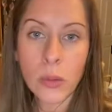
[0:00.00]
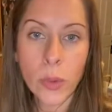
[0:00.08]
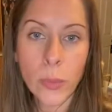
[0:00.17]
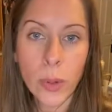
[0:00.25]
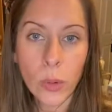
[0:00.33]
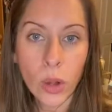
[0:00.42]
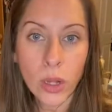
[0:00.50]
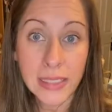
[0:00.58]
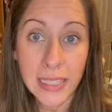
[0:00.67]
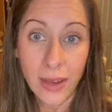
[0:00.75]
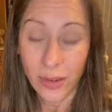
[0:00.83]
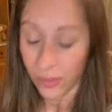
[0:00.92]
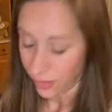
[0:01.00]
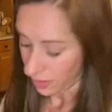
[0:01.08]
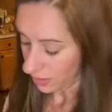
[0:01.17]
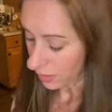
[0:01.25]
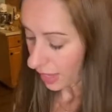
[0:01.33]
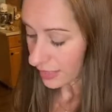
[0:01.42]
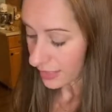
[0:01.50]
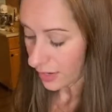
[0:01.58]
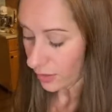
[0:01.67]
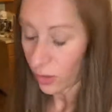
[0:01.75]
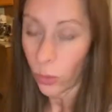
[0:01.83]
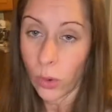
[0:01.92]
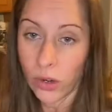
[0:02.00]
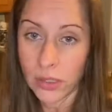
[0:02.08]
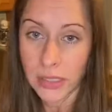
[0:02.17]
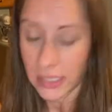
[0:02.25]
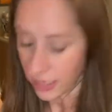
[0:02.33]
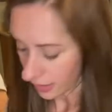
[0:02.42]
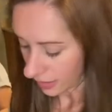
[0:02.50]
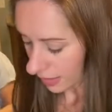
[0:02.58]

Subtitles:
when we were all locked down in quarantine,